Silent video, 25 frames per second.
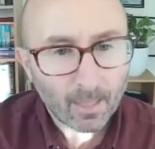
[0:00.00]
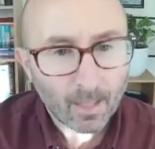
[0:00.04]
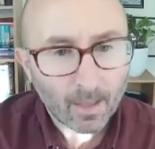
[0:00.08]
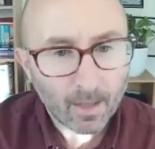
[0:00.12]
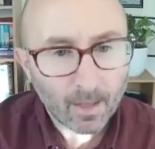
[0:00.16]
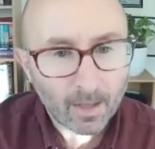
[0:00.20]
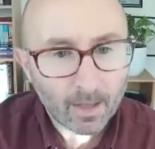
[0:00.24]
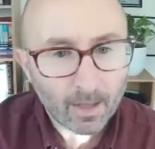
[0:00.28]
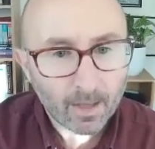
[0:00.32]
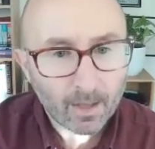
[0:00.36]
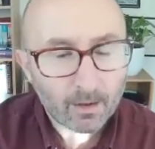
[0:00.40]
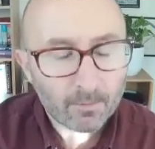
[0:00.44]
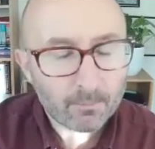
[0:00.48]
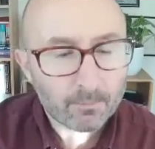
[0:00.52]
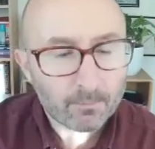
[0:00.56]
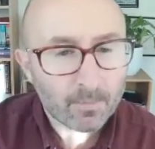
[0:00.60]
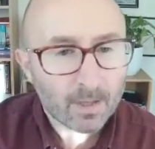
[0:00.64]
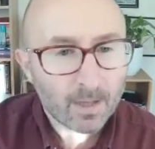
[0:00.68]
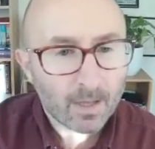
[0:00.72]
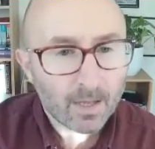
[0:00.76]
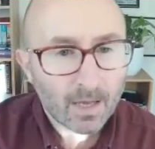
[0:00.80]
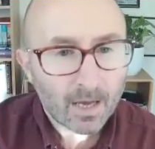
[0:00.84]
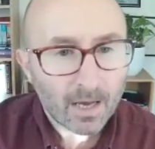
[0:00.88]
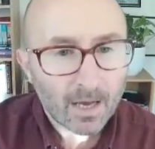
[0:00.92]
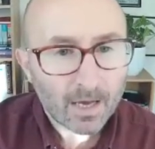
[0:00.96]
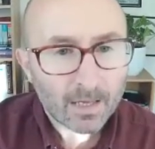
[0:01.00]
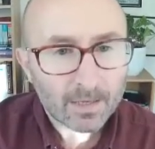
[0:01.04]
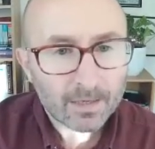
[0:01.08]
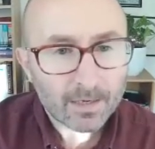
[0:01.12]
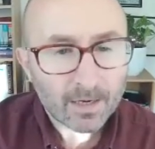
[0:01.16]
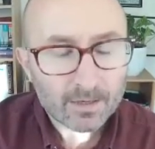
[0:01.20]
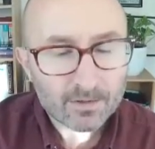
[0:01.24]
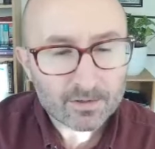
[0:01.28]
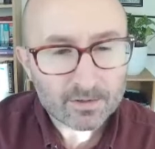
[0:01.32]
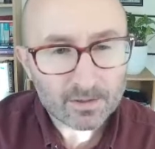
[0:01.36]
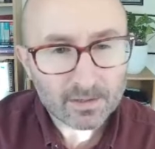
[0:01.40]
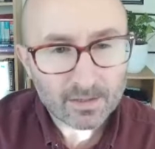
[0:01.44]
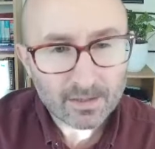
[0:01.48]
and
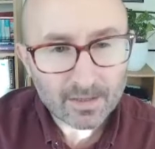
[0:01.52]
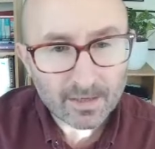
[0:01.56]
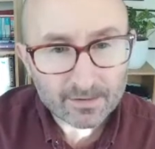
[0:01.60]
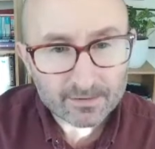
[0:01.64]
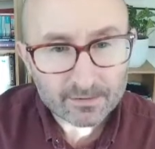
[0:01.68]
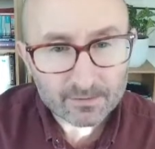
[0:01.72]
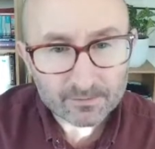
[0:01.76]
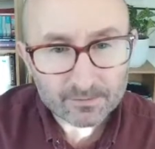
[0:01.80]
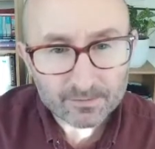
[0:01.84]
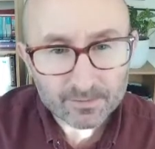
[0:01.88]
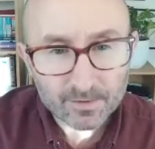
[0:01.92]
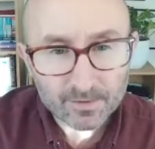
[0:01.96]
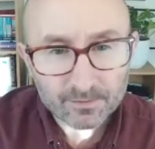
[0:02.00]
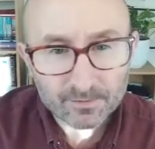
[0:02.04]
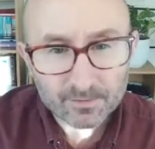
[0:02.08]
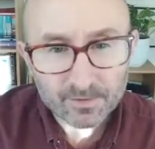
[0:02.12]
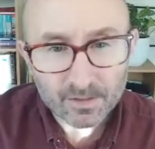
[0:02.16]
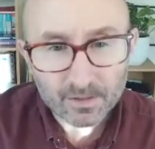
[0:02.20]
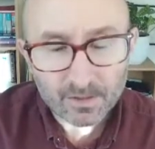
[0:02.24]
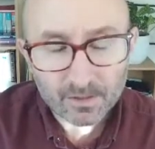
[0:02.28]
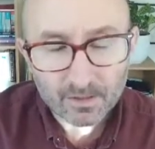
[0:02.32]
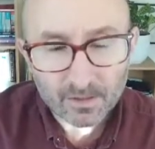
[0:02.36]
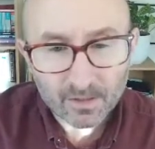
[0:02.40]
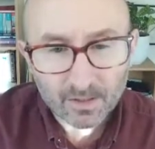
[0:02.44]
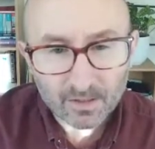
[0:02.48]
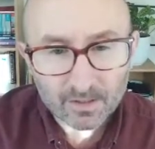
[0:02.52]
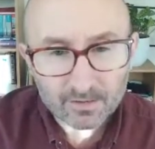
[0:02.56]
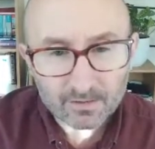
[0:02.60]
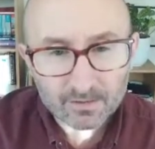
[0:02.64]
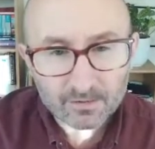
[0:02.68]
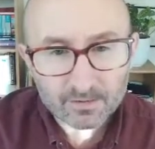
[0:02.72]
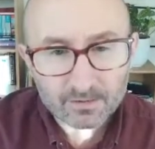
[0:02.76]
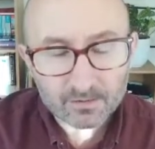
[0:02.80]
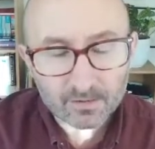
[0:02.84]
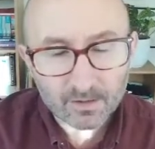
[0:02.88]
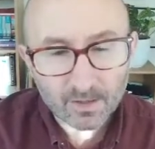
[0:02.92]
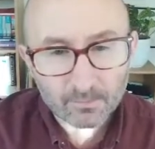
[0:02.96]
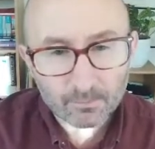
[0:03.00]
actually less than 50
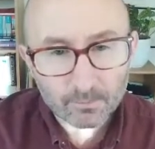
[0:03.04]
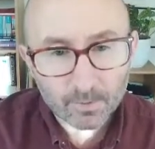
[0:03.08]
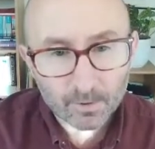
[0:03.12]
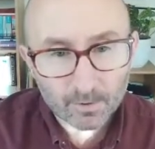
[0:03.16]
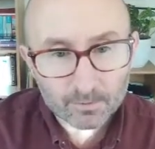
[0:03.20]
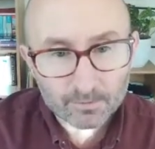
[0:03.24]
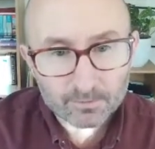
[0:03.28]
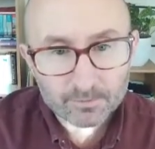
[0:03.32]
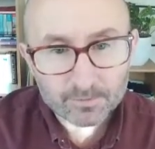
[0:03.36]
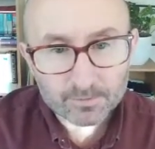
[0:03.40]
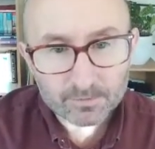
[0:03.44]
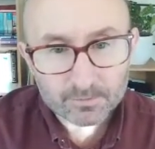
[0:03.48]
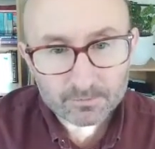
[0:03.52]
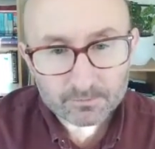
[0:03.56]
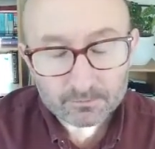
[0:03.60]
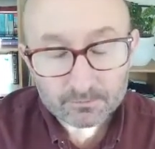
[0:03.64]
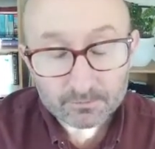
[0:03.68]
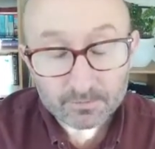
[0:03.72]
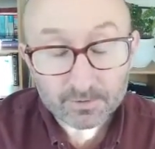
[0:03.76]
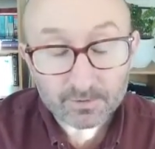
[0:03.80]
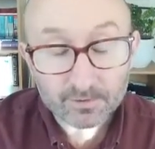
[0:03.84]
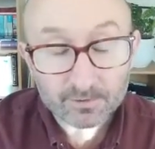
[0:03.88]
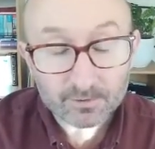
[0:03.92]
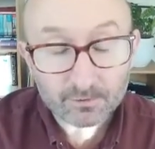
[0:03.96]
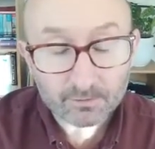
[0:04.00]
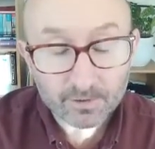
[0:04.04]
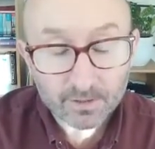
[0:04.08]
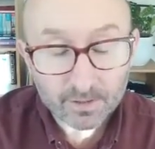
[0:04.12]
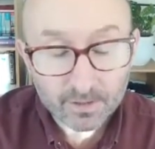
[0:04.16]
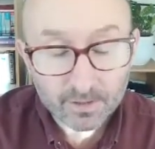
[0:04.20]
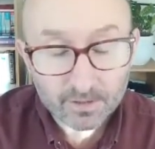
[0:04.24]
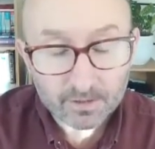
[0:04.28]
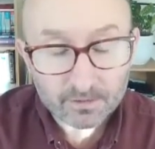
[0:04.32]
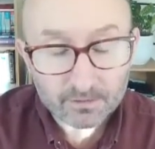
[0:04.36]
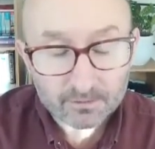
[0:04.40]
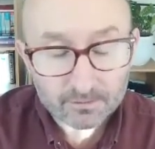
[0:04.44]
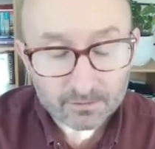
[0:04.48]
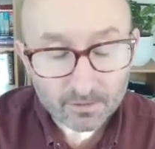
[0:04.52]
is above the
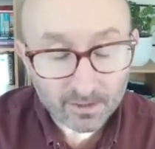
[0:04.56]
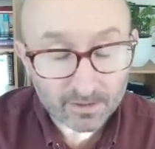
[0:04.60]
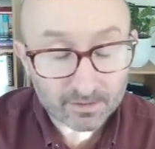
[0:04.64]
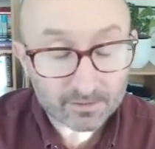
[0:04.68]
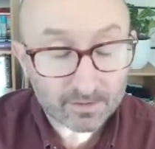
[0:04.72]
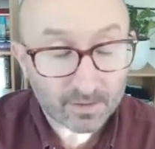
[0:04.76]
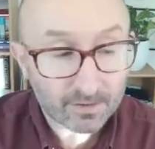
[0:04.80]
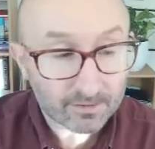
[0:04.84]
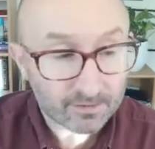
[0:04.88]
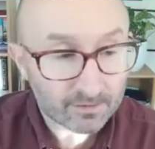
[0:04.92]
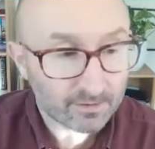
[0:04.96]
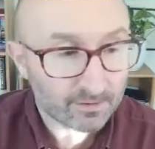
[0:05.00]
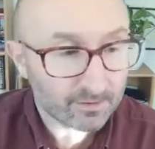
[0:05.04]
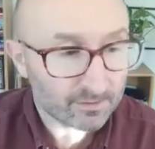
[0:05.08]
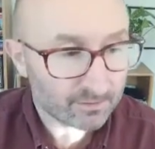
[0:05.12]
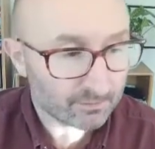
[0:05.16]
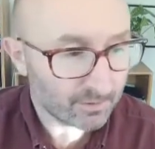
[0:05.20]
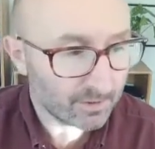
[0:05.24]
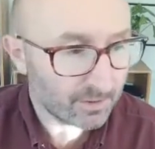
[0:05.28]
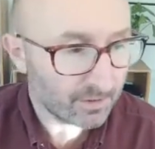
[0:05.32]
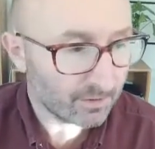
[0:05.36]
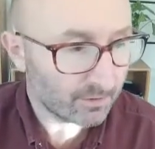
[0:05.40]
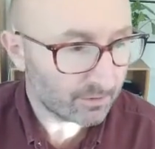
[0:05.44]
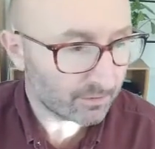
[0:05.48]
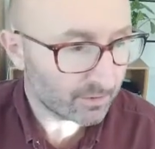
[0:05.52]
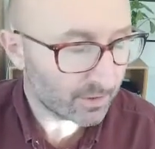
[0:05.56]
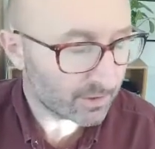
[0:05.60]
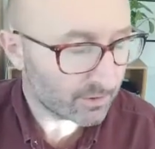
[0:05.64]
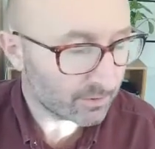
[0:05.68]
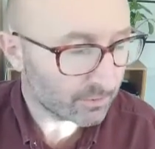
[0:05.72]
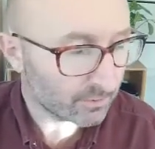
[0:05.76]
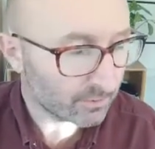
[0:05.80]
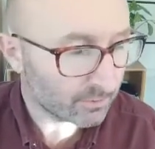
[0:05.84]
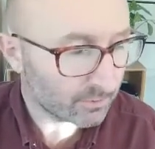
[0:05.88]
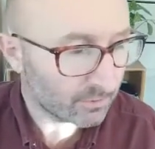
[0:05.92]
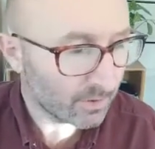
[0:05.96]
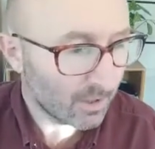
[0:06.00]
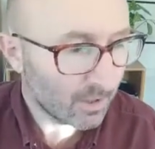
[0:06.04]
screening, is the screening
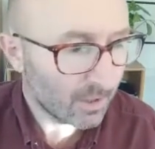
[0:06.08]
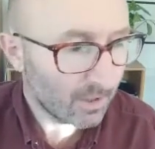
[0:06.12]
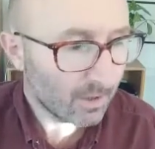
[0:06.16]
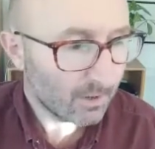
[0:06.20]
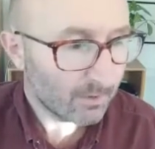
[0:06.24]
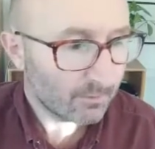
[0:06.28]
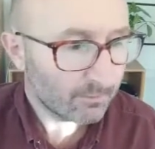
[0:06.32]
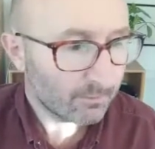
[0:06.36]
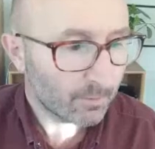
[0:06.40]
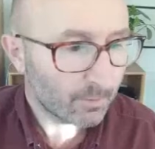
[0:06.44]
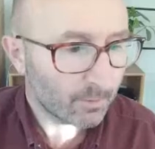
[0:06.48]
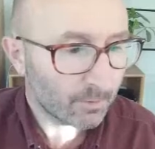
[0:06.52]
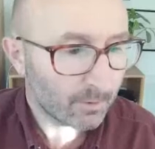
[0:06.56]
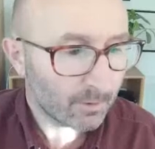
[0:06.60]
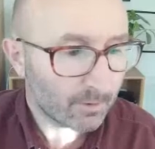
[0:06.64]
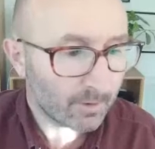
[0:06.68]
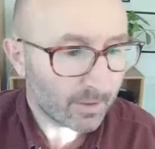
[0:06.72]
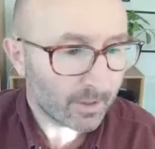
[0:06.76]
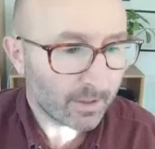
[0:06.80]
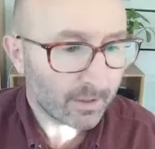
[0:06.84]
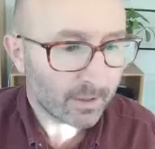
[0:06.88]
threshold for